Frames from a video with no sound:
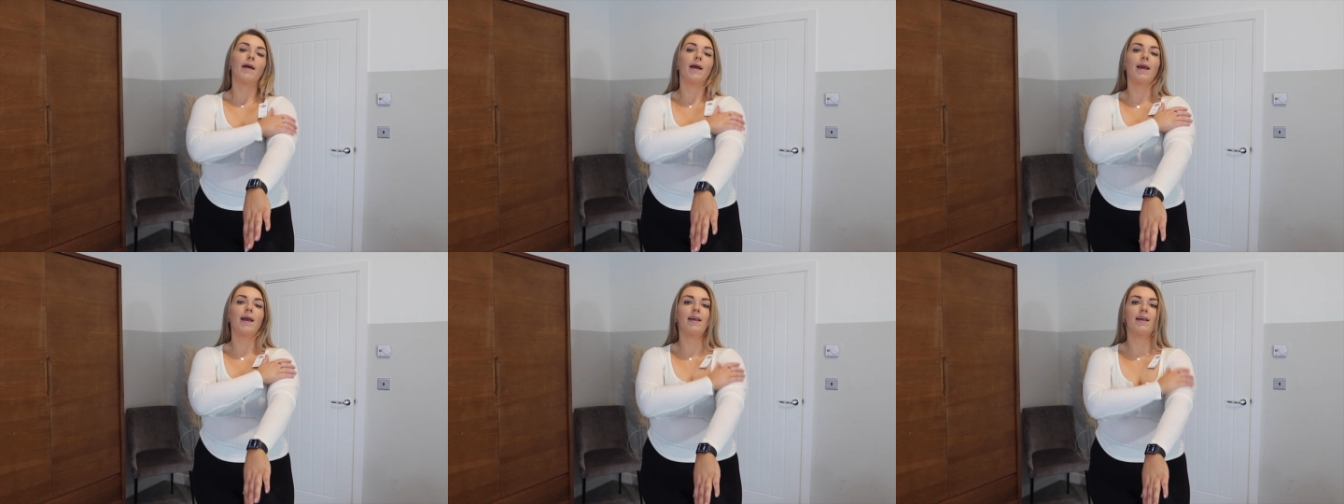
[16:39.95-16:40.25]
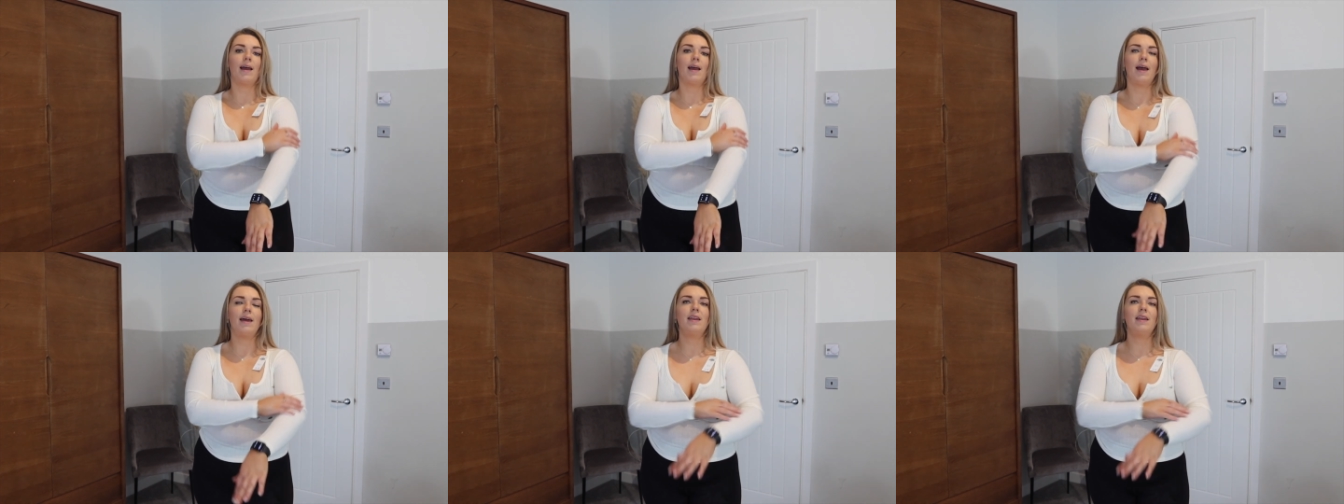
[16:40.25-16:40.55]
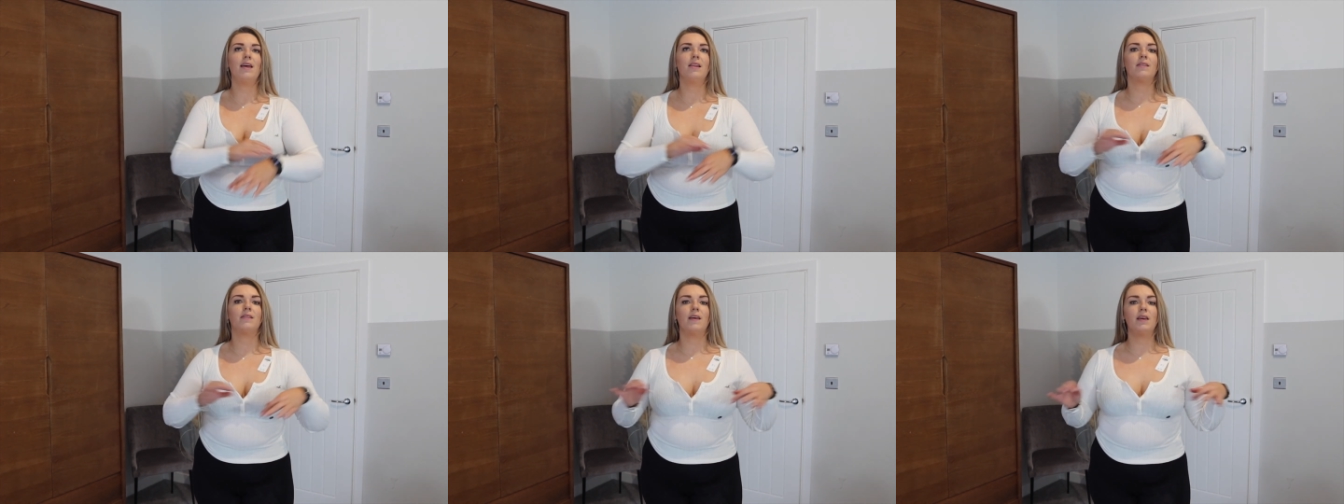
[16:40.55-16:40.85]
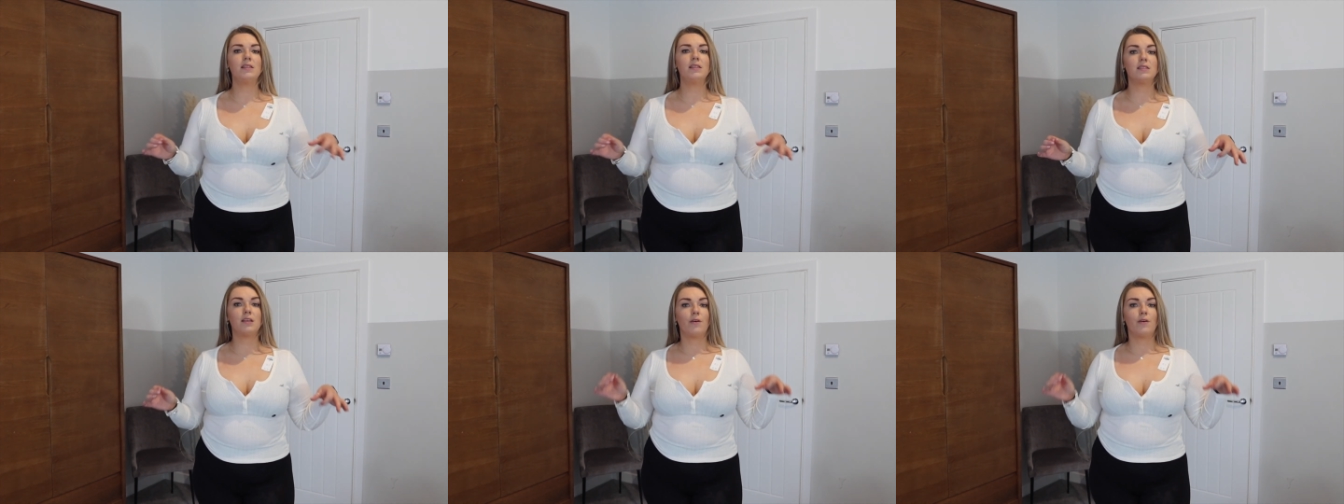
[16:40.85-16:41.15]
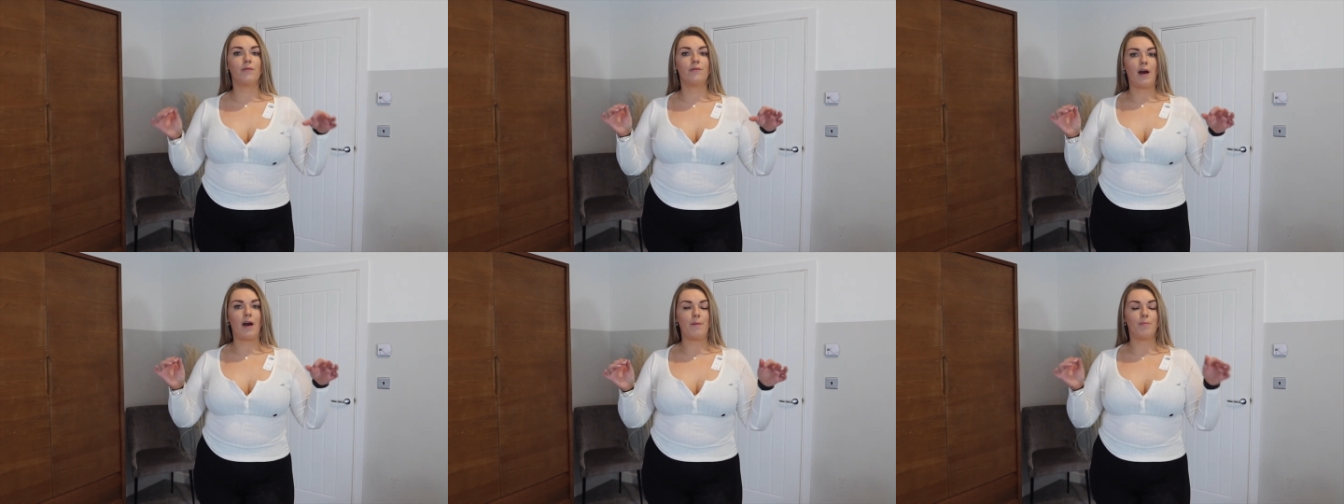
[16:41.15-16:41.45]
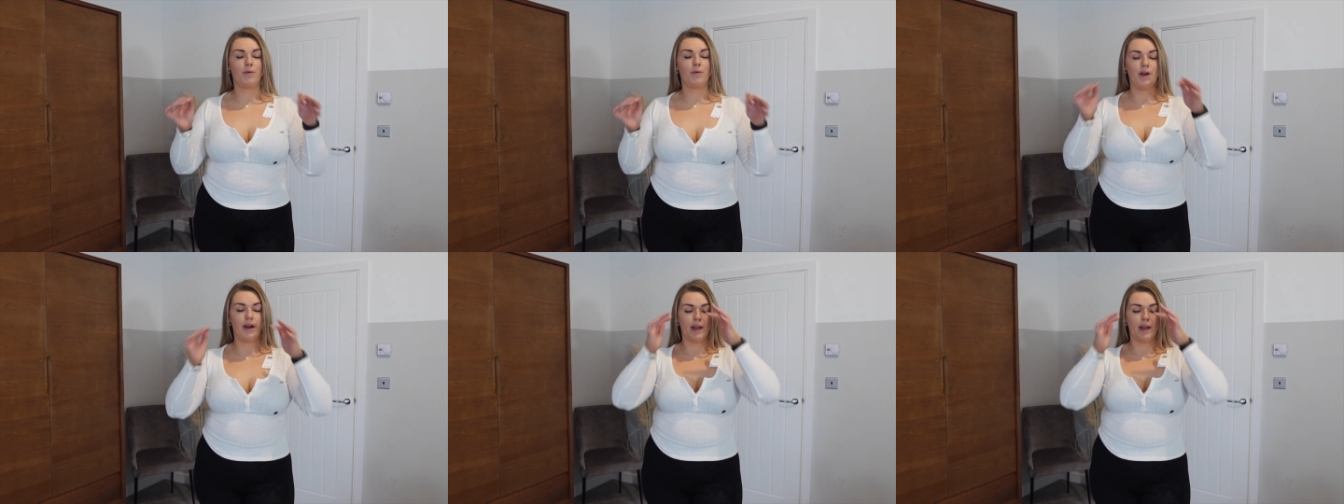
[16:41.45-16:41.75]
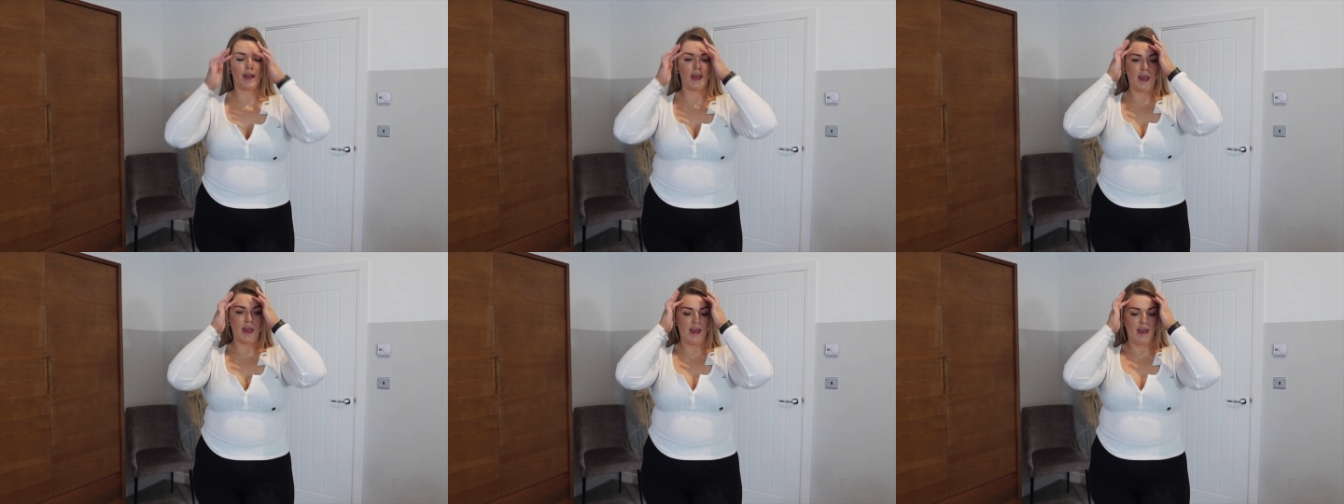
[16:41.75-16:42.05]
Again, this
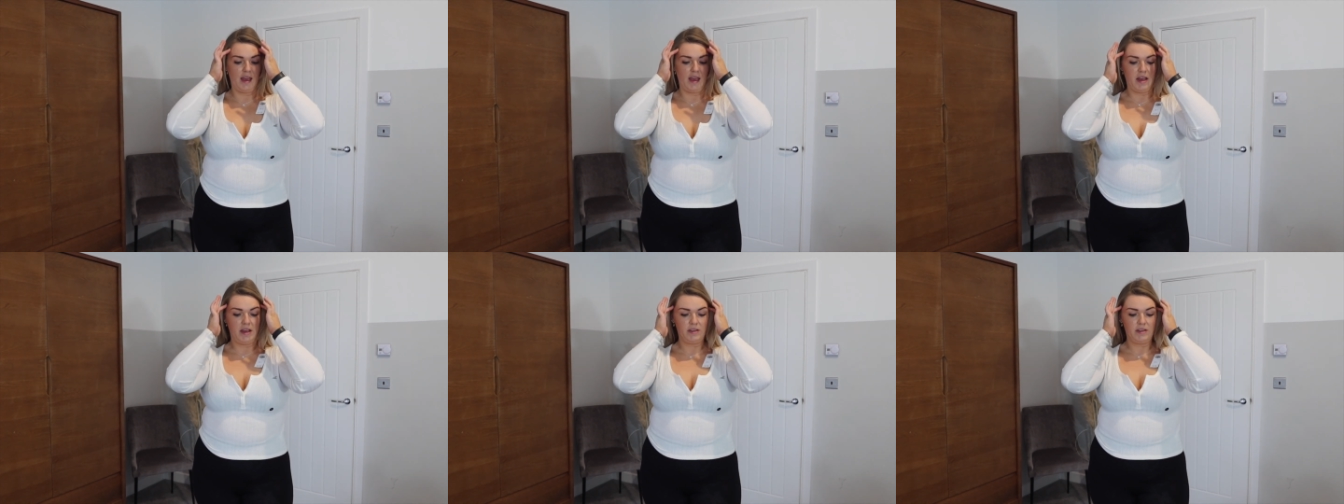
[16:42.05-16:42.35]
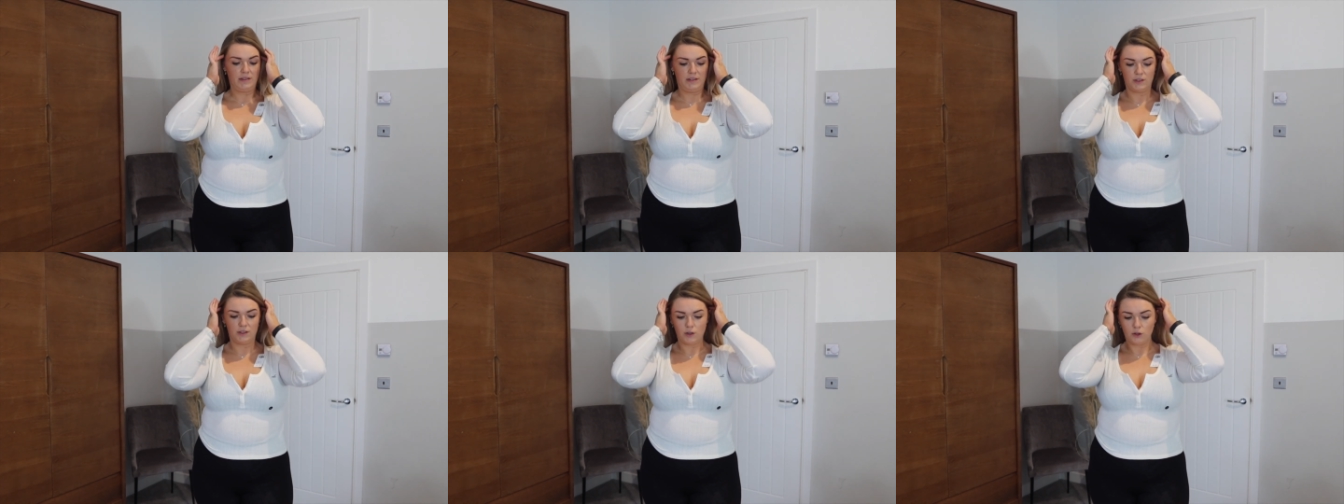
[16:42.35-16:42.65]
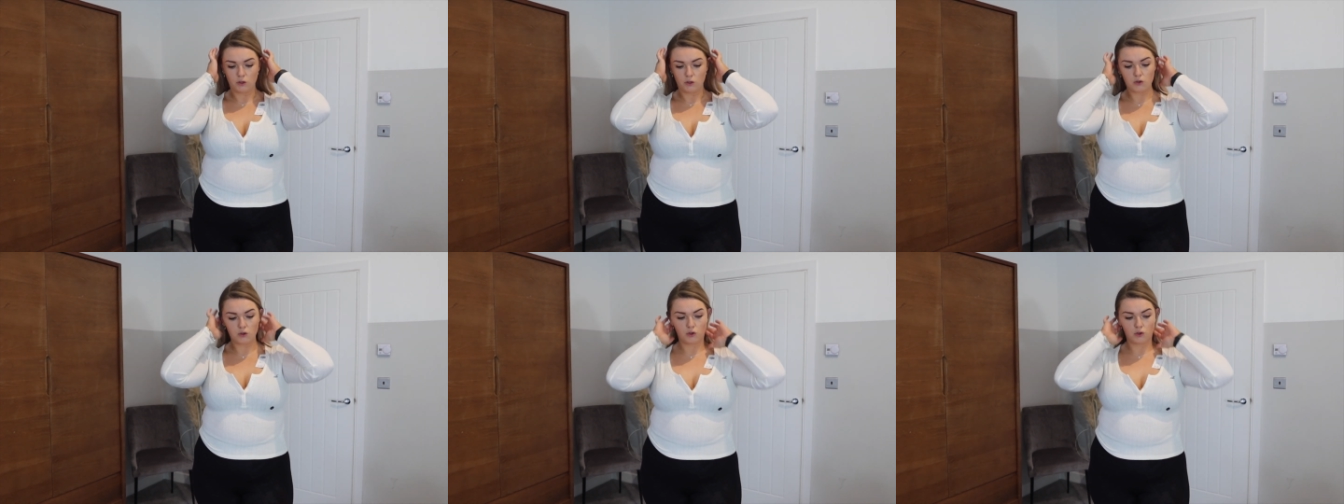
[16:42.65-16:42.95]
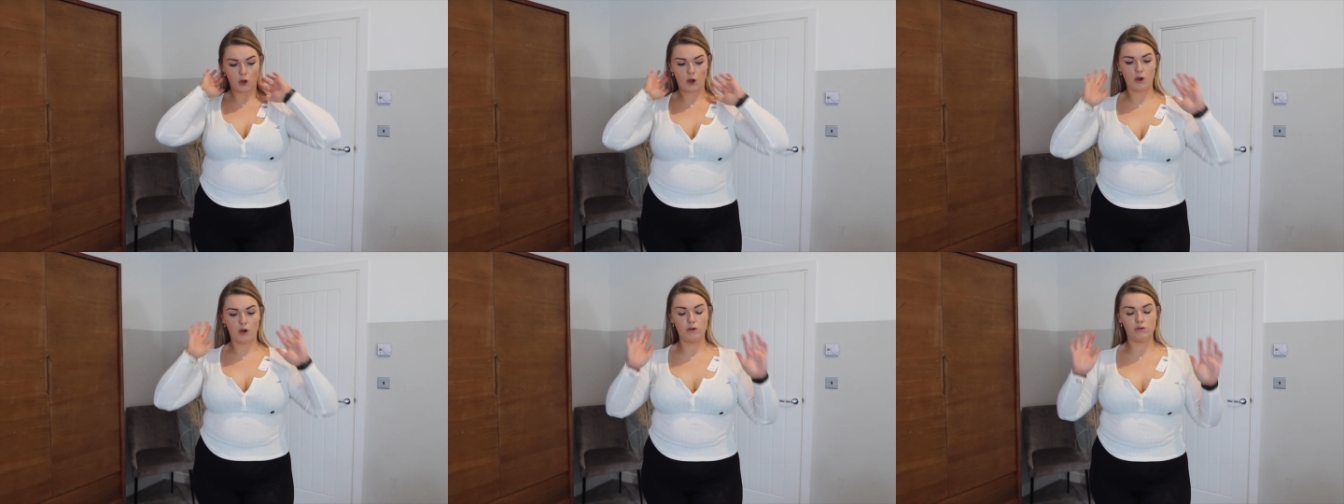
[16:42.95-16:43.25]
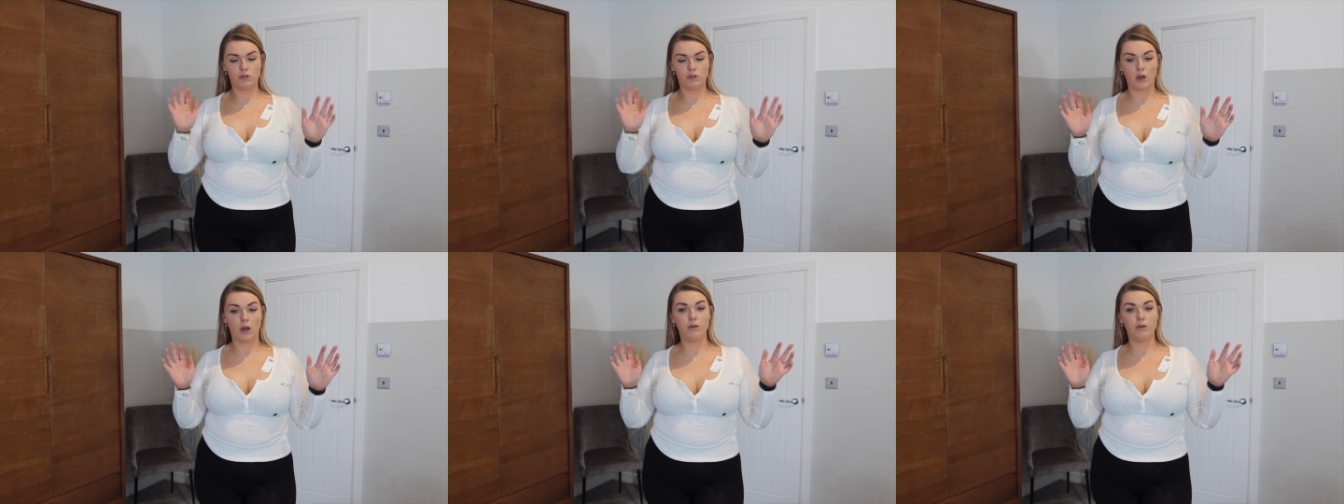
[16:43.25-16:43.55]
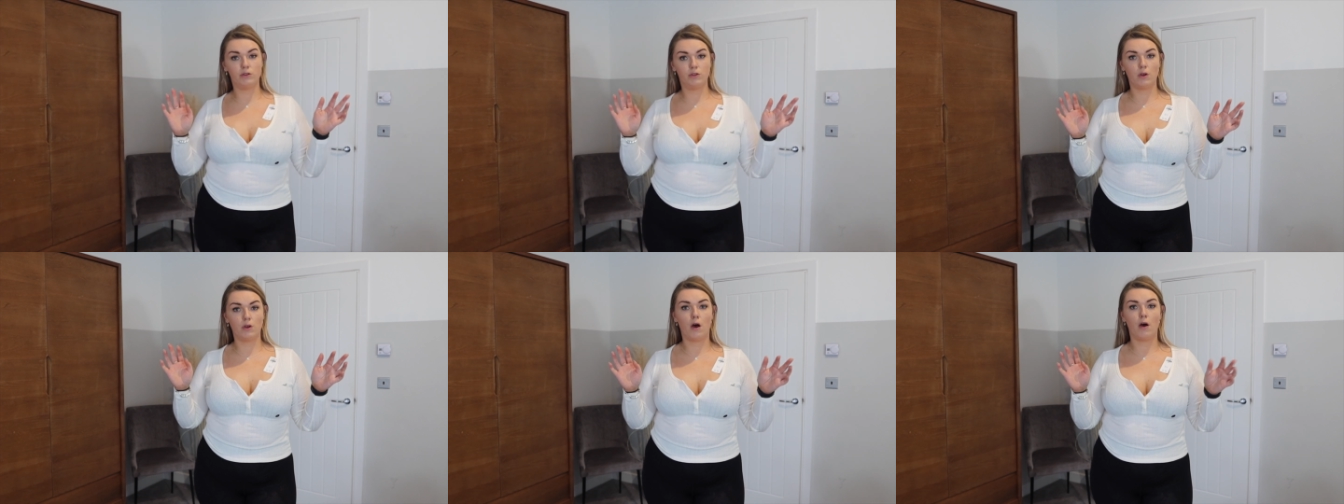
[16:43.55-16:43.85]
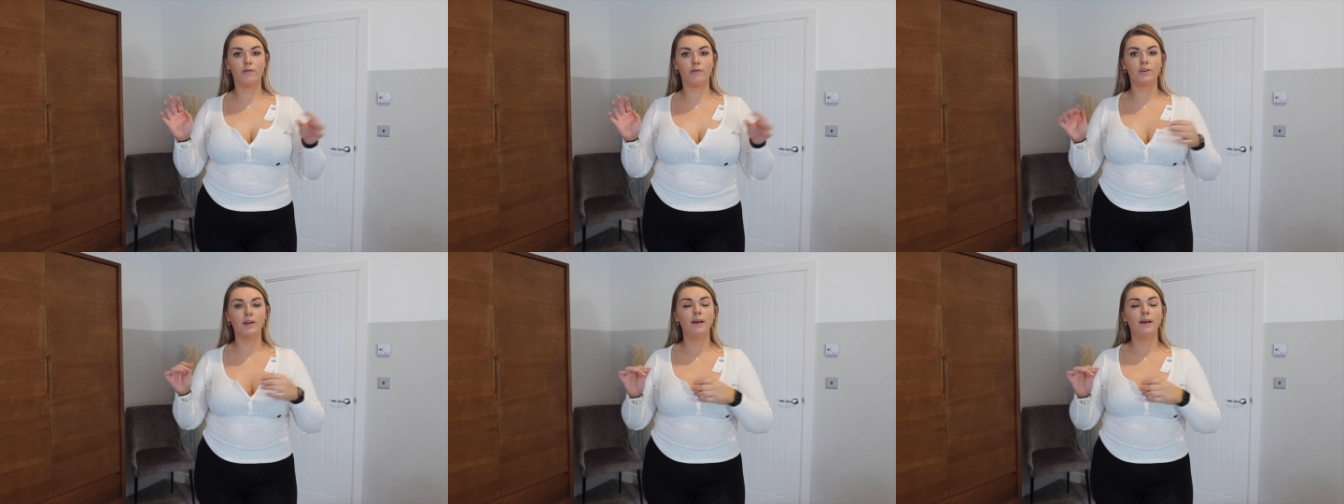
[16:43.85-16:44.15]
fabric is so, so
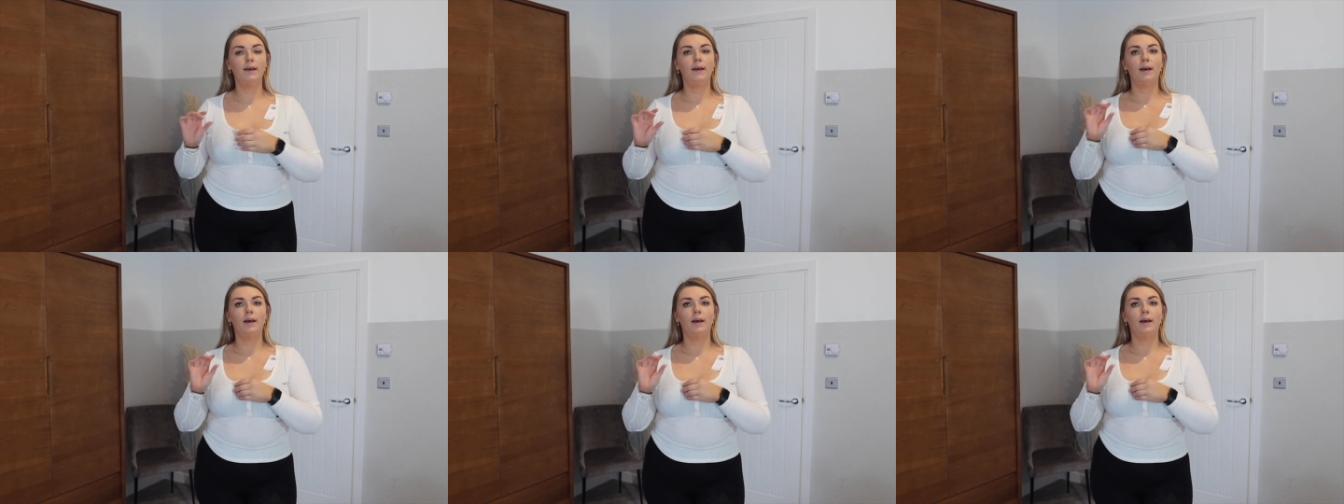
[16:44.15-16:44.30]
soft.